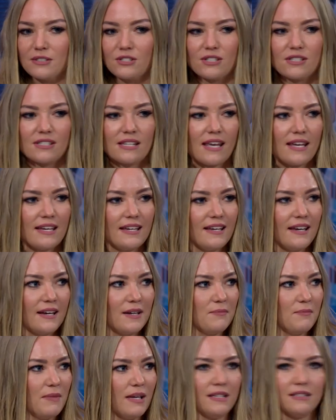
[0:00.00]
just saying
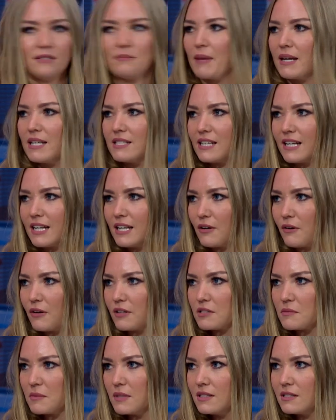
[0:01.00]
it's basically
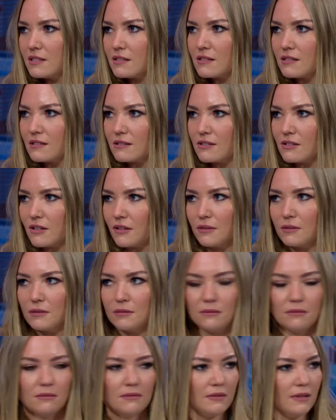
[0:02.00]
Christmas,
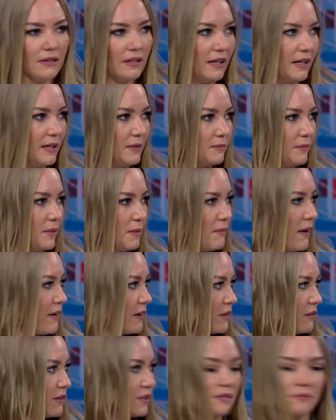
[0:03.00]
so
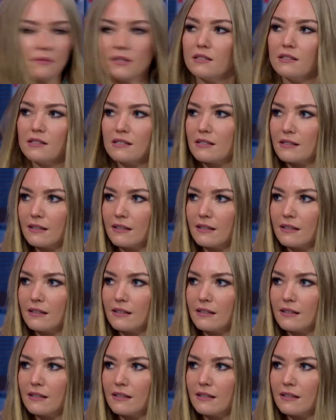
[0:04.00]
Merry Christmas.